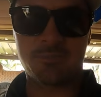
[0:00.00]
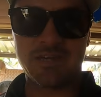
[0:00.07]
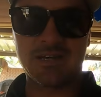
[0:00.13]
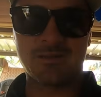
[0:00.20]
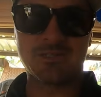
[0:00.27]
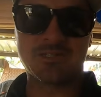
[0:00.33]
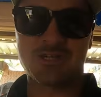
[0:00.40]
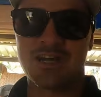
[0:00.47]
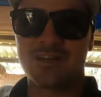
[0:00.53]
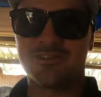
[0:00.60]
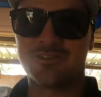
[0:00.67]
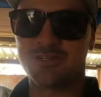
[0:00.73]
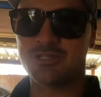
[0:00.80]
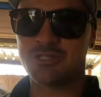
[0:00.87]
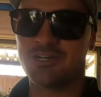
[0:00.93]
pick up the trailer
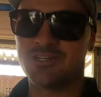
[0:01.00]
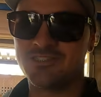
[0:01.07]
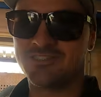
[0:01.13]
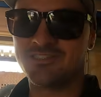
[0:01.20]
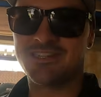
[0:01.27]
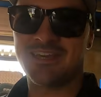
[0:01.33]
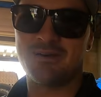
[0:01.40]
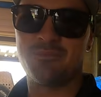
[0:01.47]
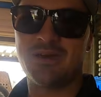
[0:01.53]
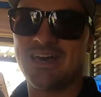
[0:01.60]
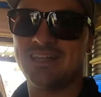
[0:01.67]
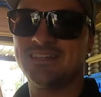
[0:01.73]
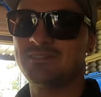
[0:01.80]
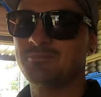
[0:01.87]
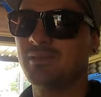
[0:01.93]
and I'll show you just how
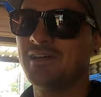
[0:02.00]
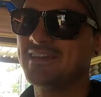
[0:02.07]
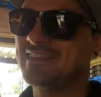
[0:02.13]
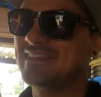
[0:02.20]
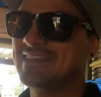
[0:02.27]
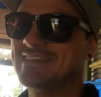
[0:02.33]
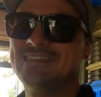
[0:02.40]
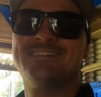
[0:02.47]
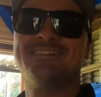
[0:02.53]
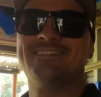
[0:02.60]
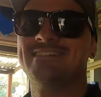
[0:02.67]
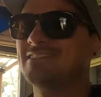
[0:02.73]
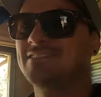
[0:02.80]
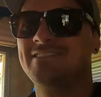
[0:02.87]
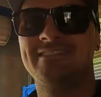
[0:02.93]
bad this bloody thing
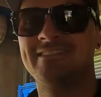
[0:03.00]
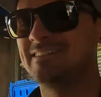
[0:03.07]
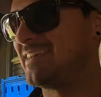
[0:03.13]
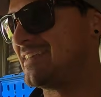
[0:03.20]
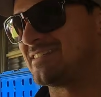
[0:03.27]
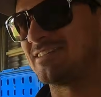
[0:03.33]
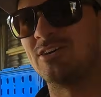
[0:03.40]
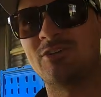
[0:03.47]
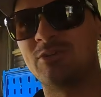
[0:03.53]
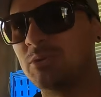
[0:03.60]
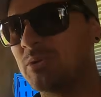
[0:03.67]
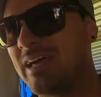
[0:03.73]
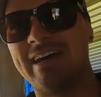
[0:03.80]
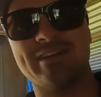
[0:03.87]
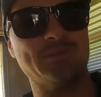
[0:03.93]
is. It's not
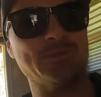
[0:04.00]
good at